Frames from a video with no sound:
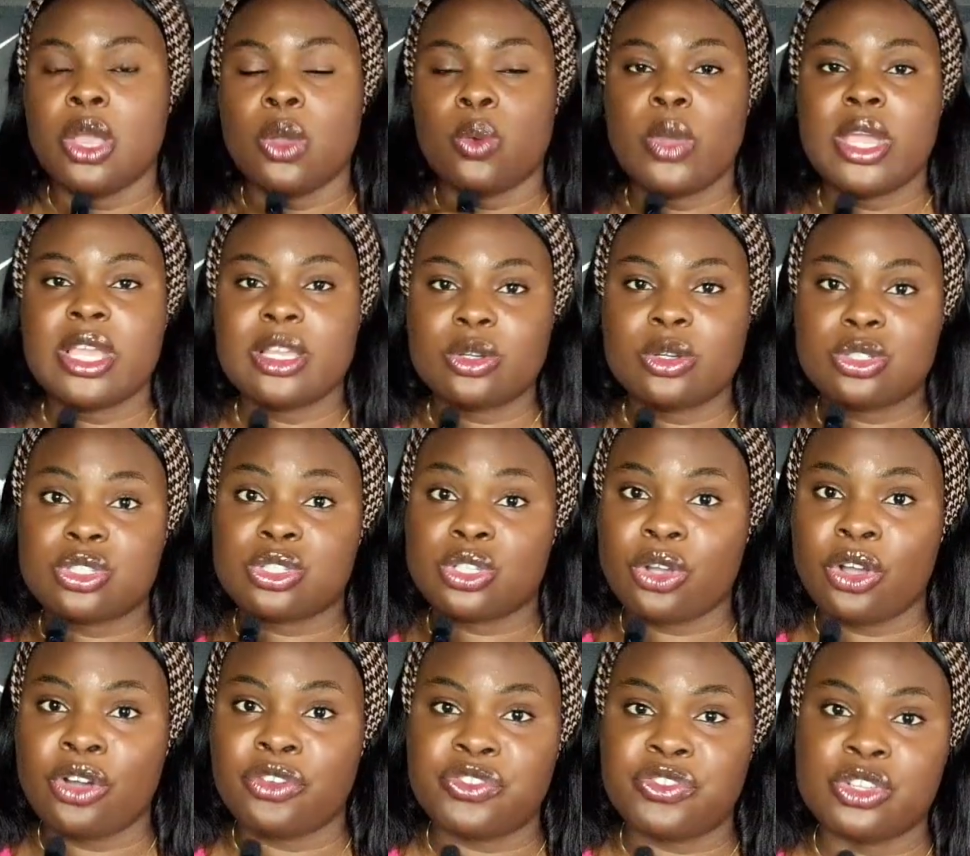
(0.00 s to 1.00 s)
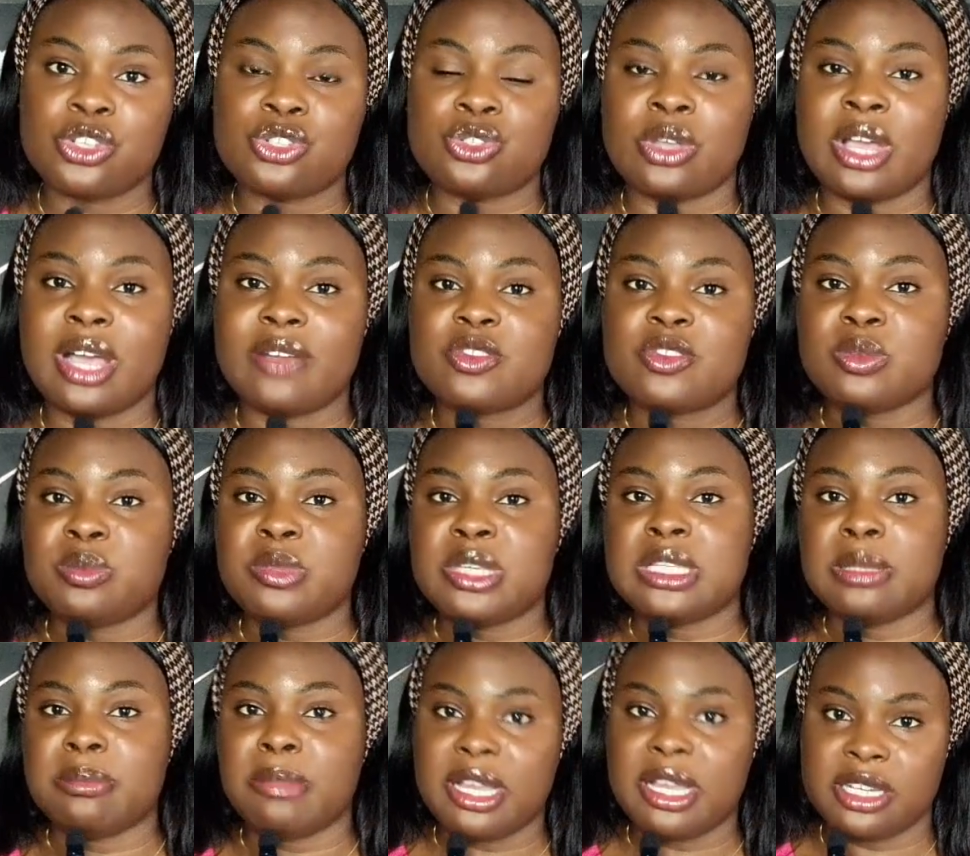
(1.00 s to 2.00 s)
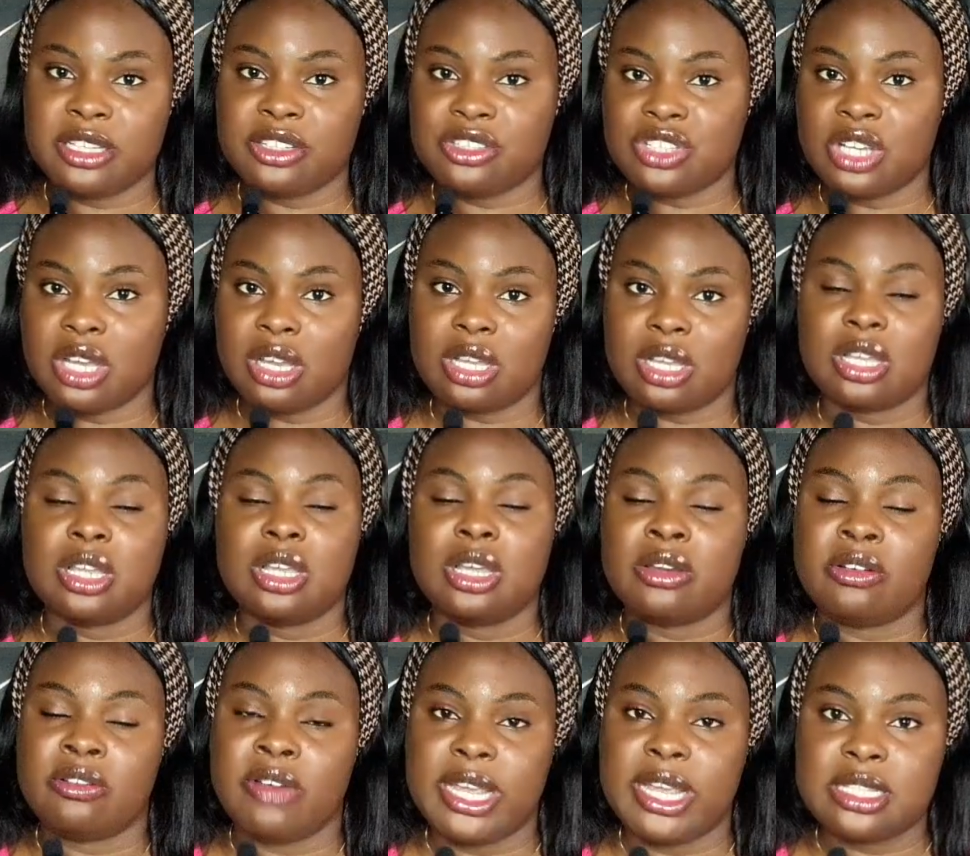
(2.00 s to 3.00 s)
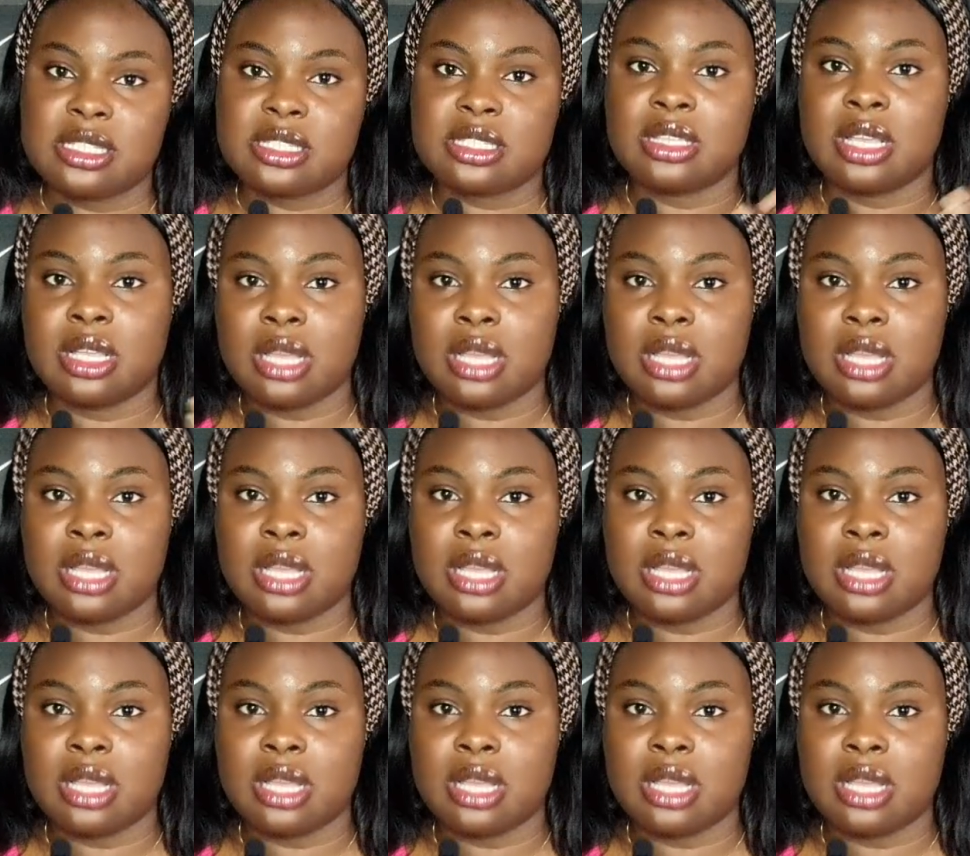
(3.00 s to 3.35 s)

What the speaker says: When you go to the office, you have to meet the manager, right?